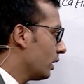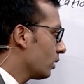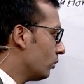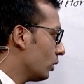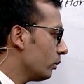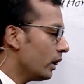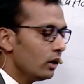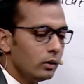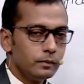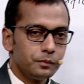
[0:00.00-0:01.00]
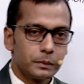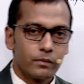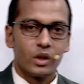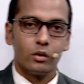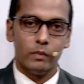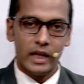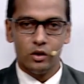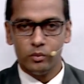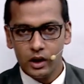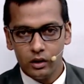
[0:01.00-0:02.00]
monomial,
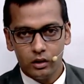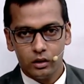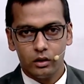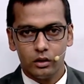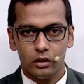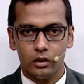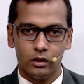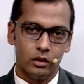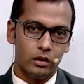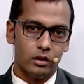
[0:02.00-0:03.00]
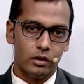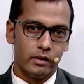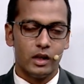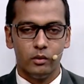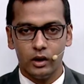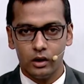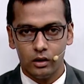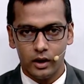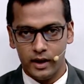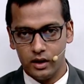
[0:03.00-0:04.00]
binomial, or trinomial,
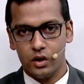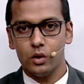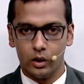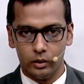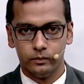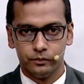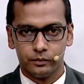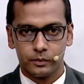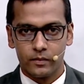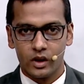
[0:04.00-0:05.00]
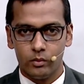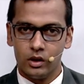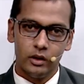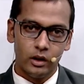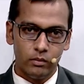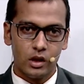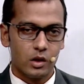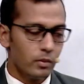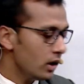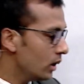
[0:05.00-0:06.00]
and so on. But there must
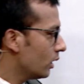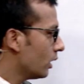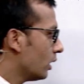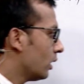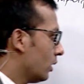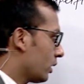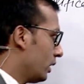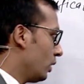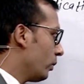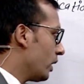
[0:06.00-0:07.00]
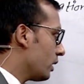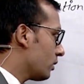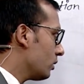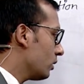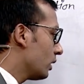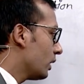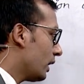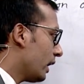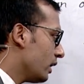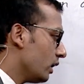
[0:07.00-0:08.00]
be numerator
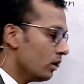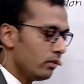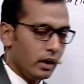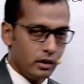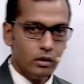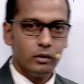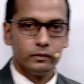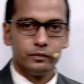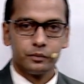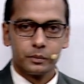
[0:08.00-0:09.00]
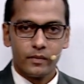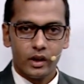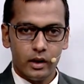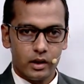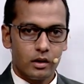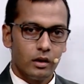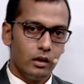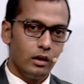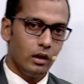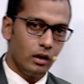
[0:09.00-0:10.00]
and denominator. It's
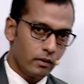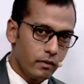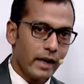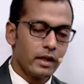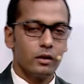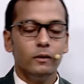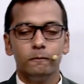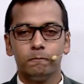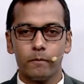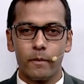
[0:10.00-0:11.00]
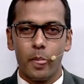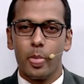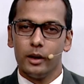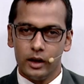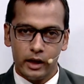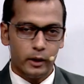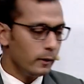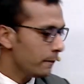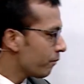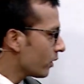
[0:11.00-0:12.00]
a fraction, and
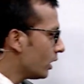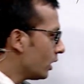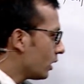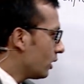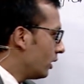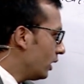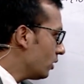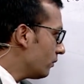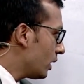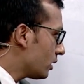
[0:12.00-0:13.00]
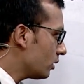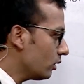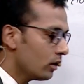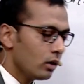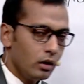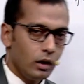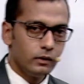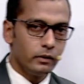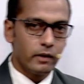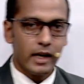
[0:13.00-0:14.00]
denominator of
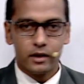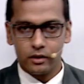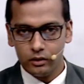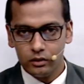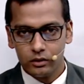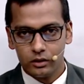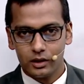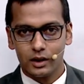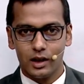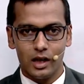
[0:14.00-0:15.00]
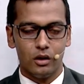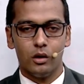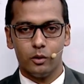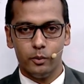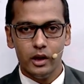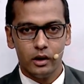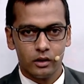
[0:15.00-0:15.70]
the fraction cannot be